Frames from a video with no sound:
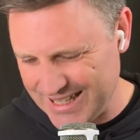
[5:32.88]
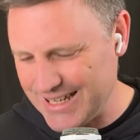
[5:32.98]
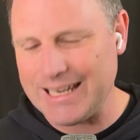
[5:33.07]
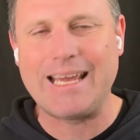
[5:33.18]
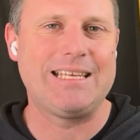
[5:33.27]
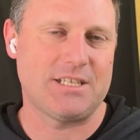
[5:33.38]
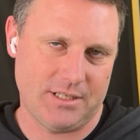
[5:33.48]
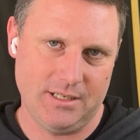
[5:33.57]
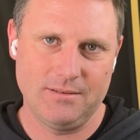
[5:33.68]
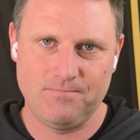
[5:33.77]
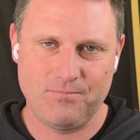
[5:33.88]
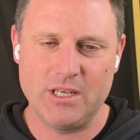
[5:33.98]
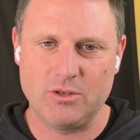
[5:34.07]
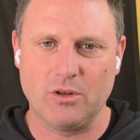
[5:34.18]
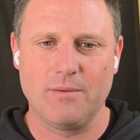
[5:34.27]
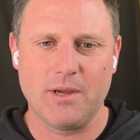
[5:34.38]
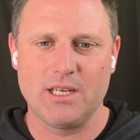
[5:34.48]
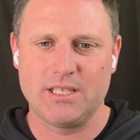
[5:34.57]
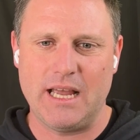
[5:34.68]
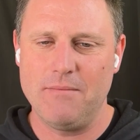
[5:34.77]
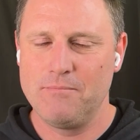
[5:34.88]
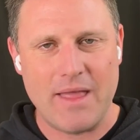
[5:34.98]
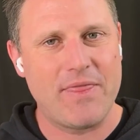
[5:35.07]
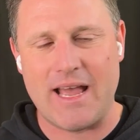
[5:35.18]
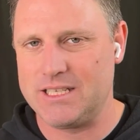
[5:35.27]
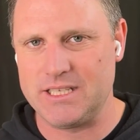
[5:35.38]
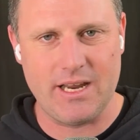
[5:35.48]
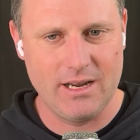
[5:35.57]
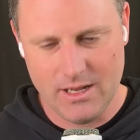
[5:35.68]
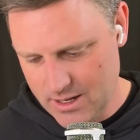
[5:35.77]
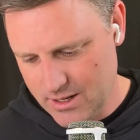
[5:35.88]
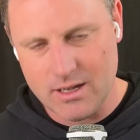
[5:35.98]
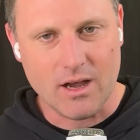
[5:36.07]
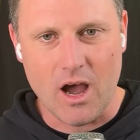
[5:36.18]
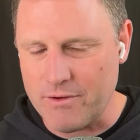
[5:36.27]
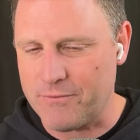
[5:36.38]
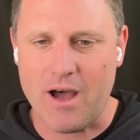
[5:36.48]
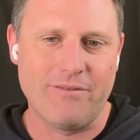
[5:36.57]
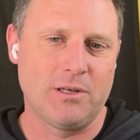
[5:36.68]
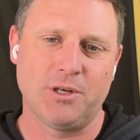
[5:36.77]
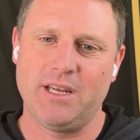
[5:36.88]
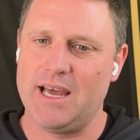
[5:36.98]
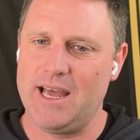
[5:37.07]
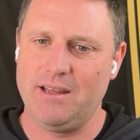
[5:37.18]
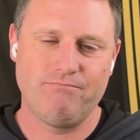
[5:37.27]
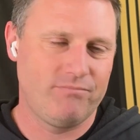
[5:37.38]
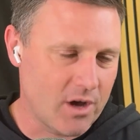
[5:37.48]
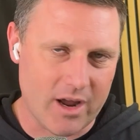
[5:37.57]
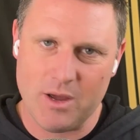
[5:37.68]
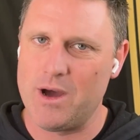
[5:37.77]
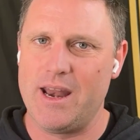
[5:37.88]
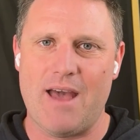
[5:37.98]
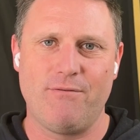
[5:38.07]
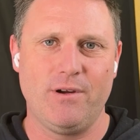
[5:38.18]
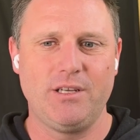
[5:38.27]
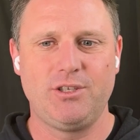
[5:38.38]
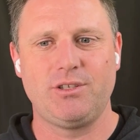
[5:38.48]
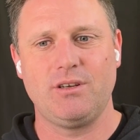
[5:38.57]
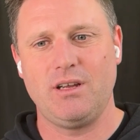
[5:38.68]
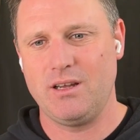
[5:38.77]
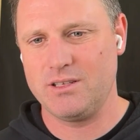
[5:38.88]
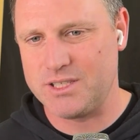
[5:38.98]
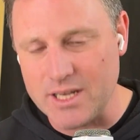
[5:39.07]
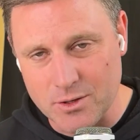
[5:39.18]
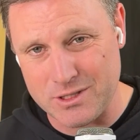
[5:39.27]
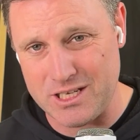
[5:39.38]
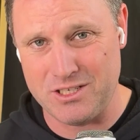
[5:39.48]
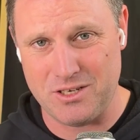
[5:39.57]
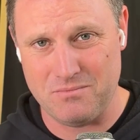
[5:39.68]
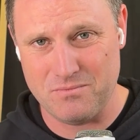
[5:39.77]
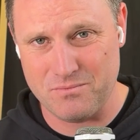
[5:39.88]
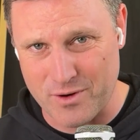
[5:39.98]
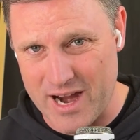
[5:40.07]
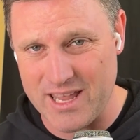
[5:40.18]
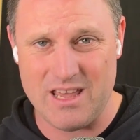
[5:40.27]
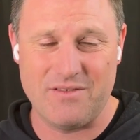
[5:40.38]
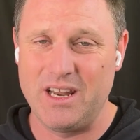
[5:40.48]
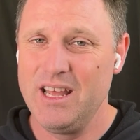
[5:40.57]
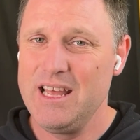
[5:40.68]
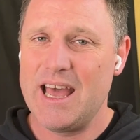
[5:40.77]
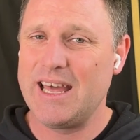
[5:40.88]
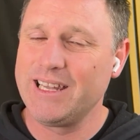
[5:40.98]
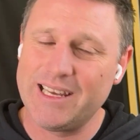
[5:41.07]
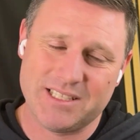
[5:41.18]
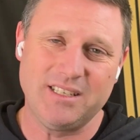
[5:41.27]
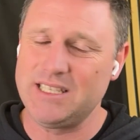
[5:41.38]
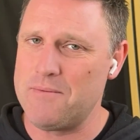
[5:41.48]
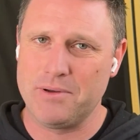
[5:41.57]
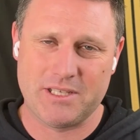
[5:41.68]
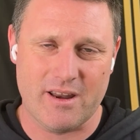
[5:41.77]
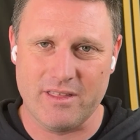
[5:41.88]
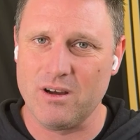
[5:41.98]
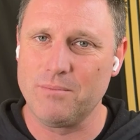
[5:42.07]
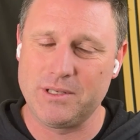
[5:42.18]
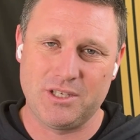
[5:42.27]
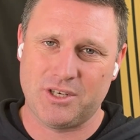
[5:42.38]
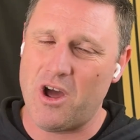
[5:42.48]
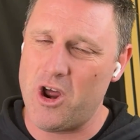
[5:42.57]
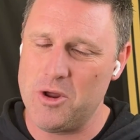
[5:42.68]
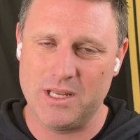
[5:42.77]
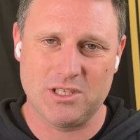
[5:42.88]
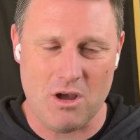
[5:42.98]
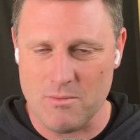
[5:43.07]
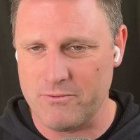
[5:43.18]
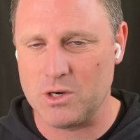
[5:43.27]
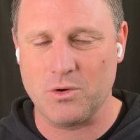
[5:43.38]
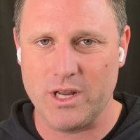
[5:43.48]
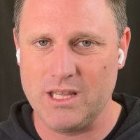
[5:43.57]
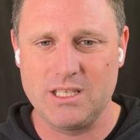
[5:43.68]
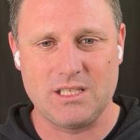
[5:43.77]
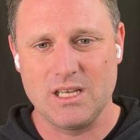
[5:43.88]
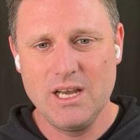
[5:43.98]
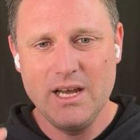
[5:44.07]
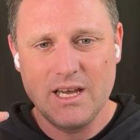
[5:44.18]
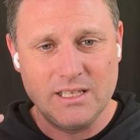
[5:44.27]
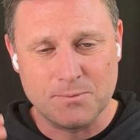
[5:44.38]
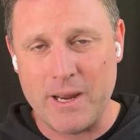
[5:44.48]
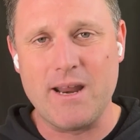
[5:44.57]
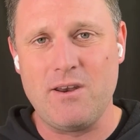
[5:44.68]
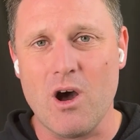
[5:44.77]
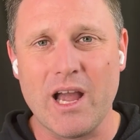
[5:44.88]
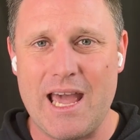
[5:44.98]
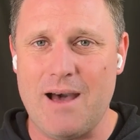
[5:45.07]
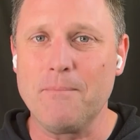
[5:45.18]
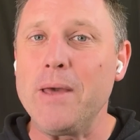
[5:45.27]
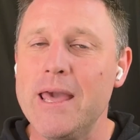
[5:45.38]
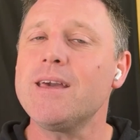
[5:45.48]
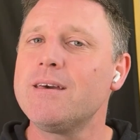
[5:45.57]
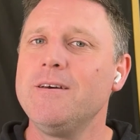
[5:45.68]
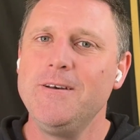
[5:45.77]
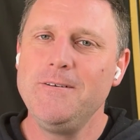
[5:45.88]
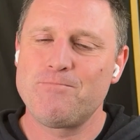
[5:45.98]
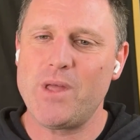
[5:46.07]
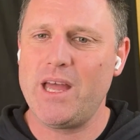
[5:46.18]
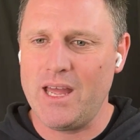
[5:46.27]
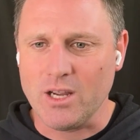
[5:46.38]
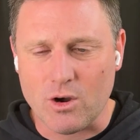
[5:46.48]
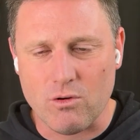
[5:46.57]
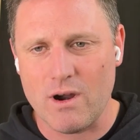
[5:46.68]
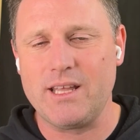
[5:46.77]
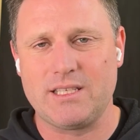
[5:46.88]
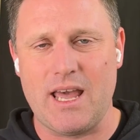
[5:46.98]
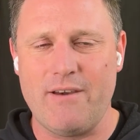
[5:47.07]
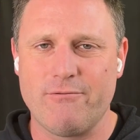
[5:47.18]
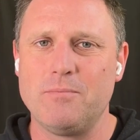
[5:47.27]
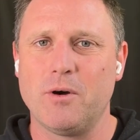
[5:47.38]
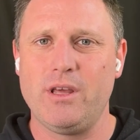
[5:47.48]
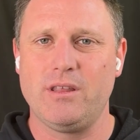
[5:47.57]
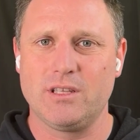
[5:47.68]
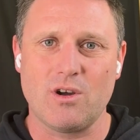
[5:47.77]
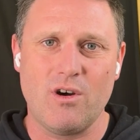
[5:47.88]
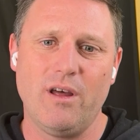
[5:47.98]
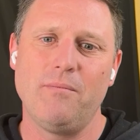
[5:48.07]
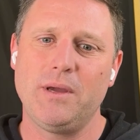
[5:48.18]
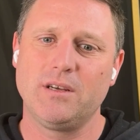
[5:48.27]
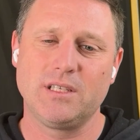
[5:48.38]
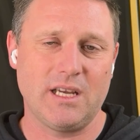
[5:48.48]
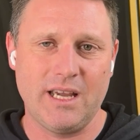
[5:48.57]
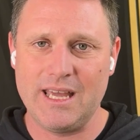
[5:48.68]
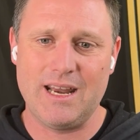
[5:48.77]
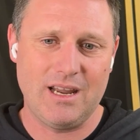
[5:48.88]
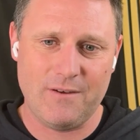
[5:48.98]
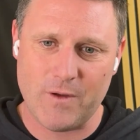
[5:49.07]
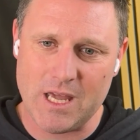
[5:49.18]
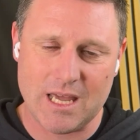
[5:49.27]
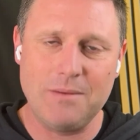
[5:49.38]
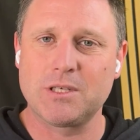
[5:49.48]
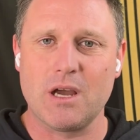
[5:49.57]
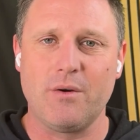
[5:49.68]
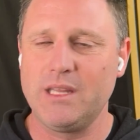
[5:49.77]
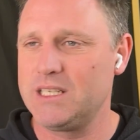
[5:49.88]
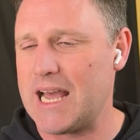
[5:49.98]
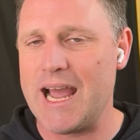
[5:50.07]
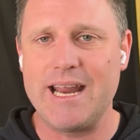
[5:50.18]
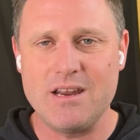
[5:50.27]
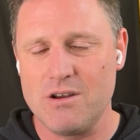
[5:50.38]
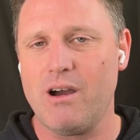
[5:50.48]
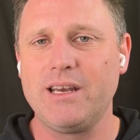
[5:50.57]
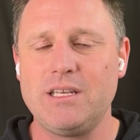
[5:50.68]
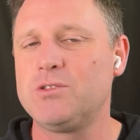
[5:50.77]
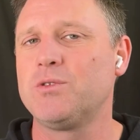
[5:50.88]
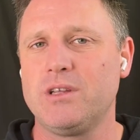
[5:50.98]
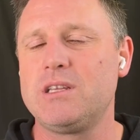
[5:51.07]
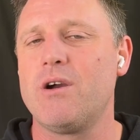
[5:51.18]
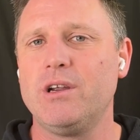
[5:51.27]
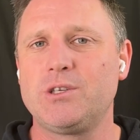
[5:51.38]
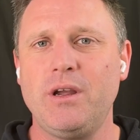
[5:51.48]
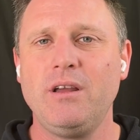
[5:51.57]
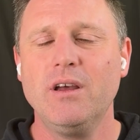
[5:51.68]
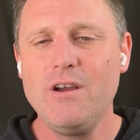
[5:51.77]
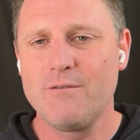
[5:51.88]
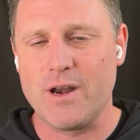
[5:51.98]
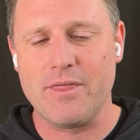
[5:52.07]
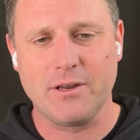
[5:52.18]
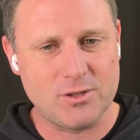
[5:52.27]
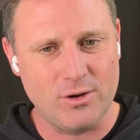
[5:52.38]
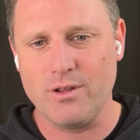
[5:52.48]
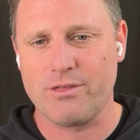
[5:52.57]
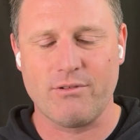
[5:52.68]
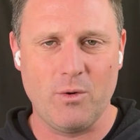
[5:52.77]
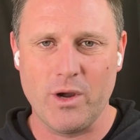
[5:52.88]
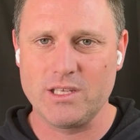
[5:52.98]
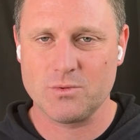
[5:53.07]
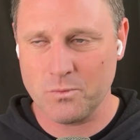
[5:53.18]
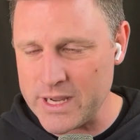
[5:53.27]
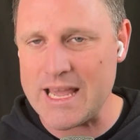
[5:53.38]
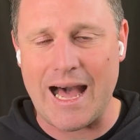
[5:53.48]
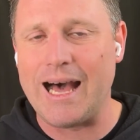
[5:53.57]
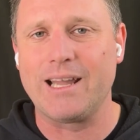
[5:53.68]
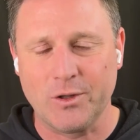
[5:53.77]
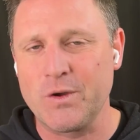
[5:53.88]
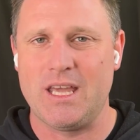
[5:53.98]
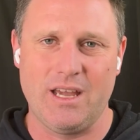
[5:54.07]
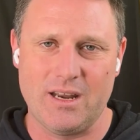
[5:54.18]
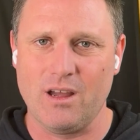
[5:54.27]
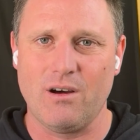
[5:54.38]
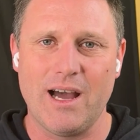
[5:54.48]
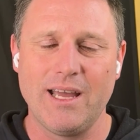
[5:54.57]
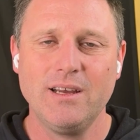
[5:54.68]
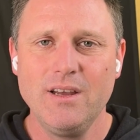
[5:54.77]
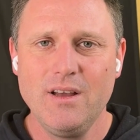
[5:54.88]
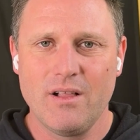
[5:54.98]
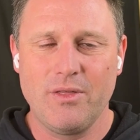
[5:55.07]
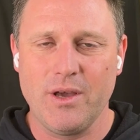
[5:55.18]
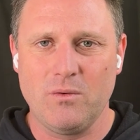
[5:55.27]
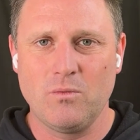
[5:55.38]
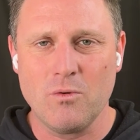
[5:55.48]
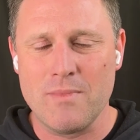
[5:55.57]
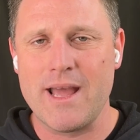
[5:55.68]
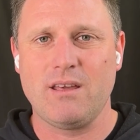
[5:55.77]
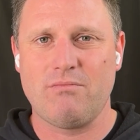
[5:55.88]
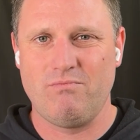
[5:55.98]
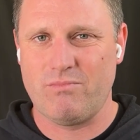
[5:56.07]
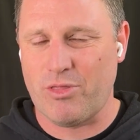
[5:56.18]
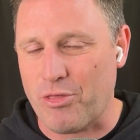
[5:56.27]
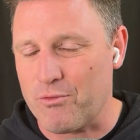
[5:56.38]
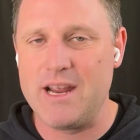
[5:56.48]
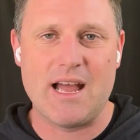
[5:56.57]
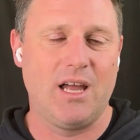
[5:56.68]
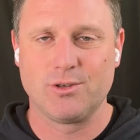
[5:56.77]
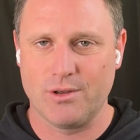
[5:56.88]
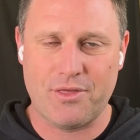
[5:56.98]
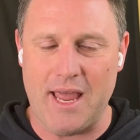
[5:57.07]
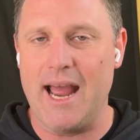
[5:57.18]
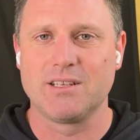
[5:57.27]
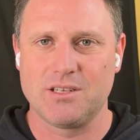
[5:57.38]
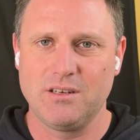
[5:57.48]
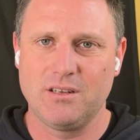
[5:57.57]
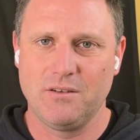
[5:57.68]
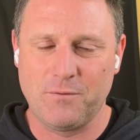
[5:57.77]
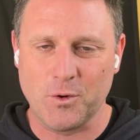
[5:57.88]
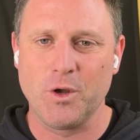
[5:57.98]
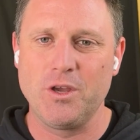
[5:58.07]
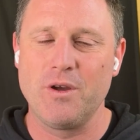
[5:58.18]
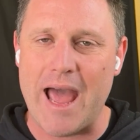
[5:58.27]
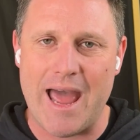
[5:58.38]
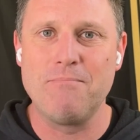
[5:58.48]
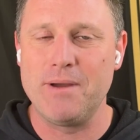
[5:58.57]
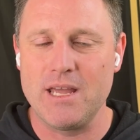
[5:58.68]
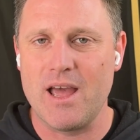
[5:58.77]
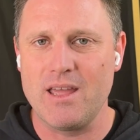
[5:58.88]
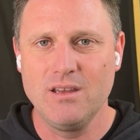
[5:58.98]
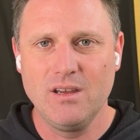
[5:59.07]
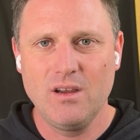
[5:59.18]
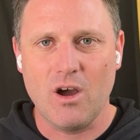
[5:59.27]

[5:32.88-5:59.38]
hesitant, is all I'm going to say. But that said, over 500K, 91 average, single digit break even, and less than 10% of the competition own him at time of recording. This has been a knockout pick, and credit to everybody that's on it, because again, if he keeps going this 80-90 sort of territory for another 2 to 3 weeks, we are looking at a guy that will make 300,000 for you and be a